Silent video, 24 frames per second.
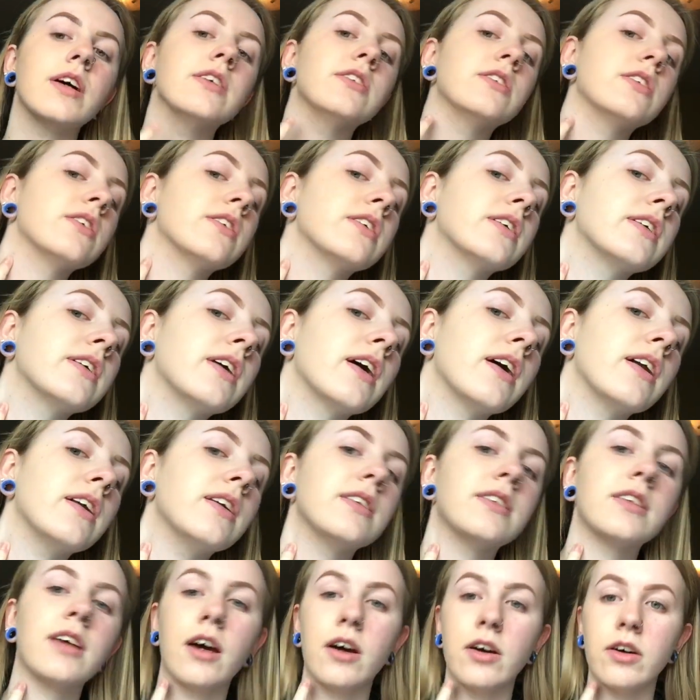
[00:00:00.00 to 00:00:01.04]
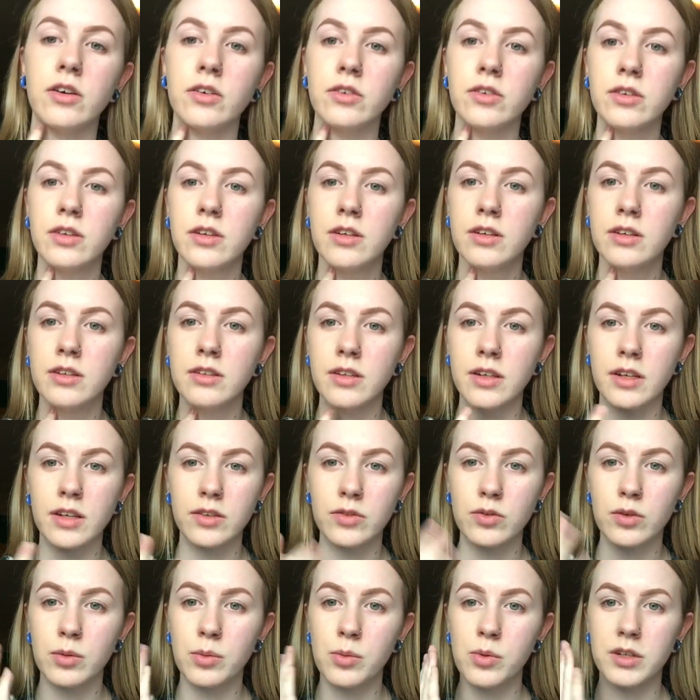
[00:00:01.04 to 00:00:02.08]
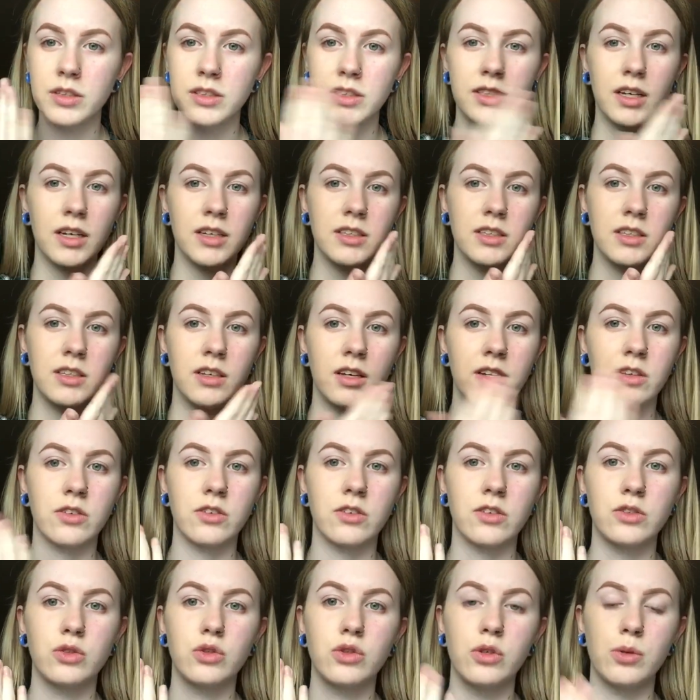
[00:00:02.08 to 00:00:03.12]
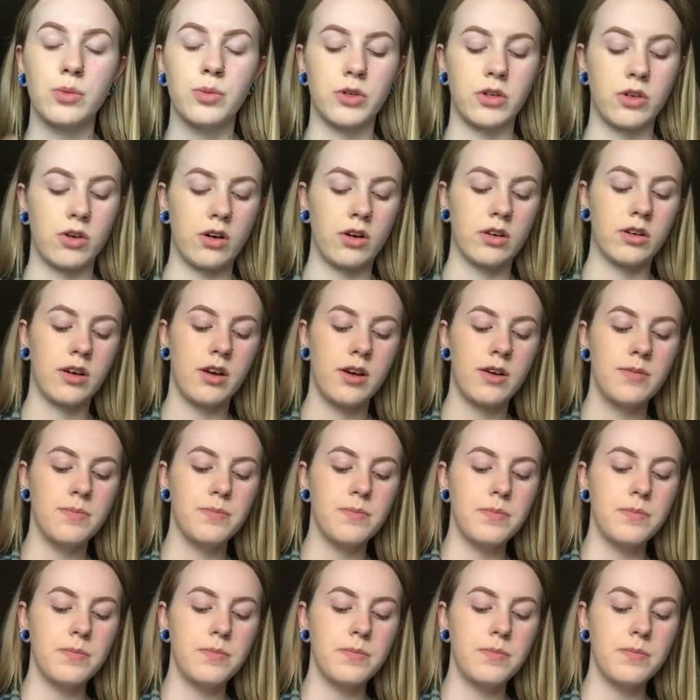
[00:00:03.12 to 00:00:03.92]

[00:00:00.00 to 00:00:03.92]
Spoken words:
As you can kind of tell, like from one side to the other, it's super dark.